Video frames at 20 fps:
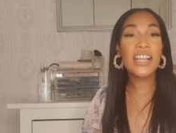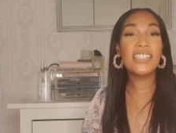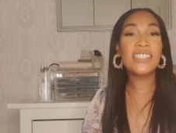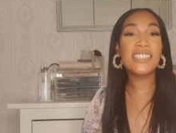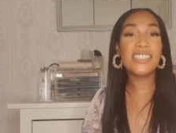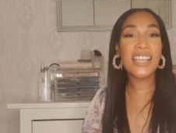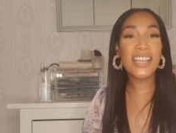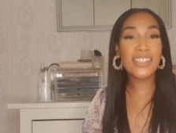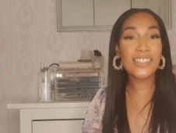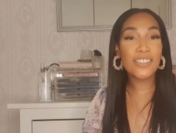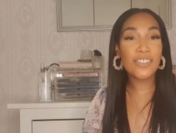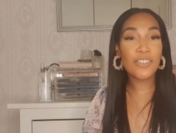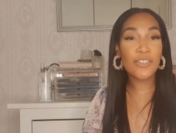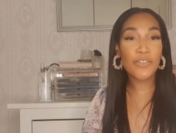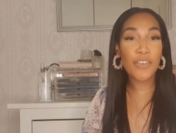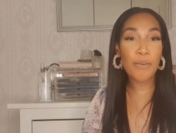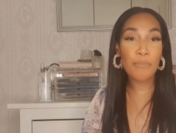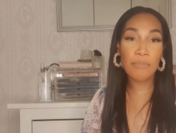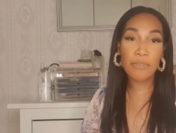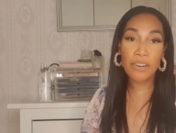Stay
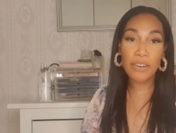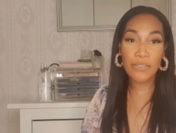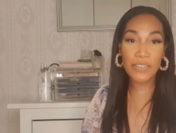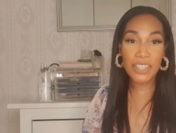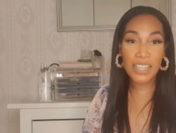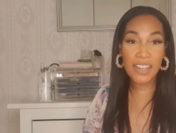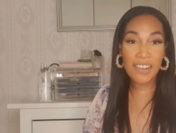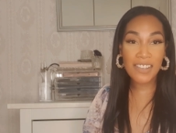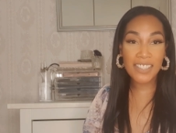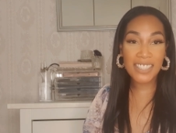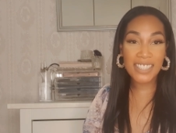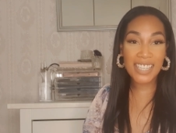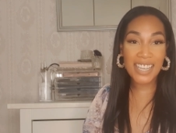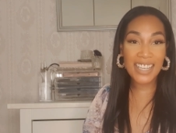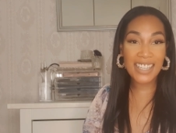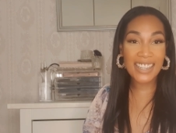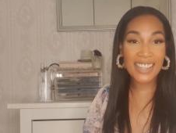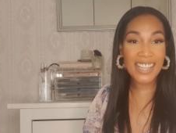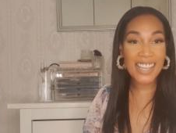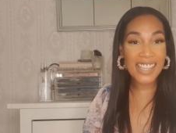tuned for more videos
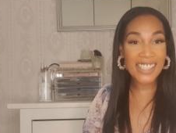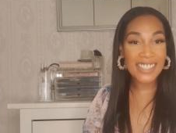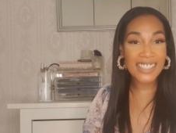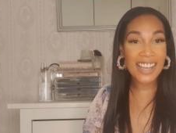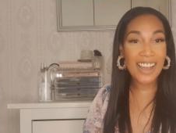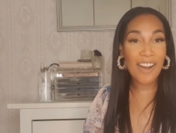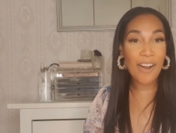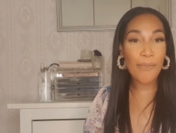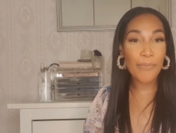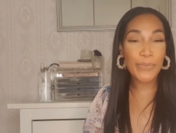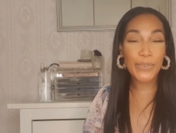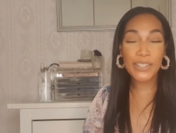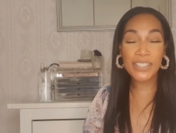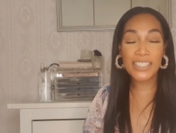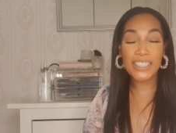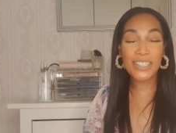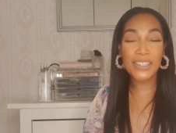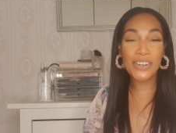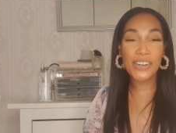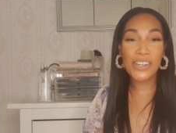like this. I hope to
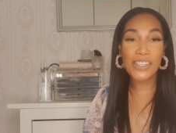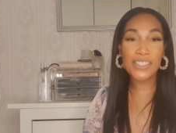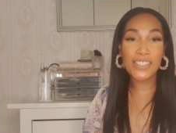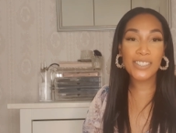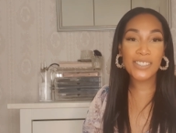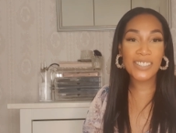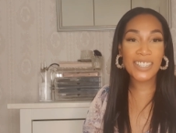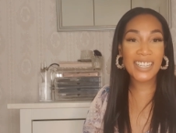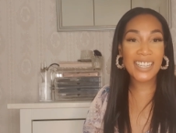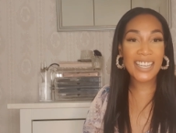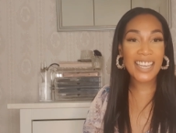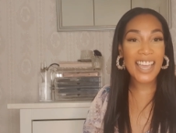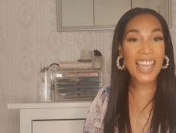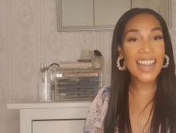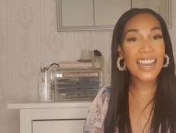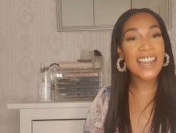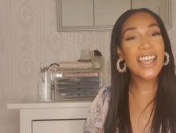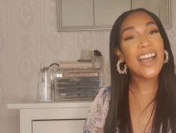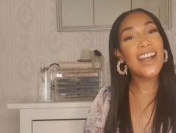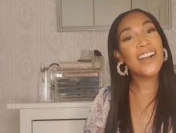see you all soon
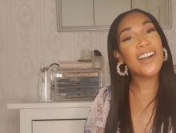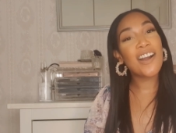again.